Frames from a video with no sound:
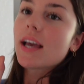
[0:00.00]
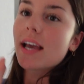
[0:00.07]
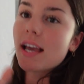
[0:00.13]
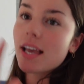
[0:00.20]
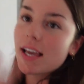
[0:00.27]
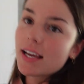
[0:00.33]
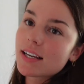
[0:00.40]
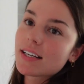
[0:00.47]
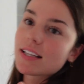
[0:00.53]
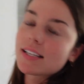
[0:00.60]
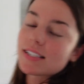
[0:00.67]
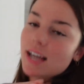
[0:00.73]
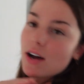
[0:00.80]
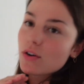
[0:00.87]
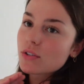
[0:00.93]
and
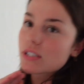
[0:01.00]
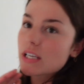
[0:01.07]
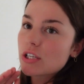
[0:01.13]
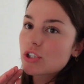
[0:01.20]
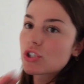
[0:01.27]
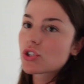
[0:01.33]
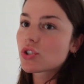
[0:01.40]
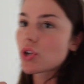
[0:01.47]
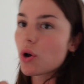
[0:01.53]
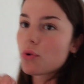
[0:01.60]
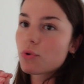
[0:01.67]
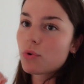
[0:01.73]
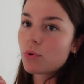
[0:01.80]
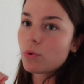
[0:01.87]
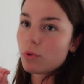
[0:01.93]
this house gets so
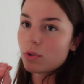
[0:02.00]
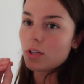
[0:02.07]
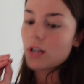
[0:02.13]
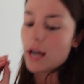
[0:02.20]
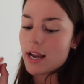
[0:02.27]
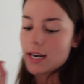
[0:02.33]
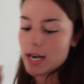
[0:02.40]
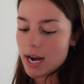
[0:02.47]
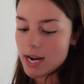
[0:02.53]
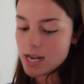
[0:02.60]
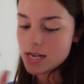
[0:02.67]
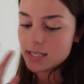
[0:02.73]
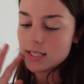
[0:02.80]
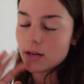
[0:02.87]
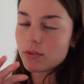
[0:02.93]
cool at
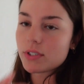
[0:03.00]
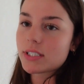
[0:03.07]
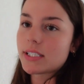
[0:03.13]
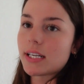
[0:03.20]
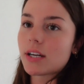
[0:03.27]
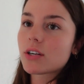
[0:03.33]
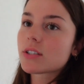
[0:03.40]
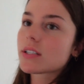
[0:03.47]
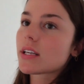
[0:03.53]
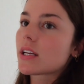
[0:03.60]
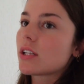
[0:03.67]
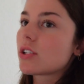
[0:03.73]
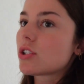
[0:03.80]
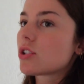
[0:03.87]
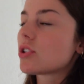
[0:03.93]
night downstairs. It
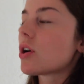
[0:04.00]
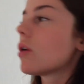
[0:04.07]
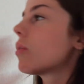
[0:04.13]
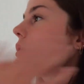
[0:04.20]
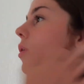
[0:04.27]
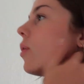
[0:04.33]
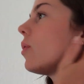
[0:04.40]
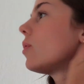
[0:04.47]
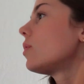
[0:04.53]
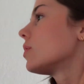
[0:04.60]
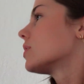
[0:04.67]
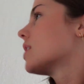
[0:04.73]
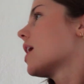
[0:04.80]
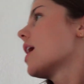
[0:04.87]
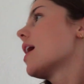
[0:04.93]
gets so cold,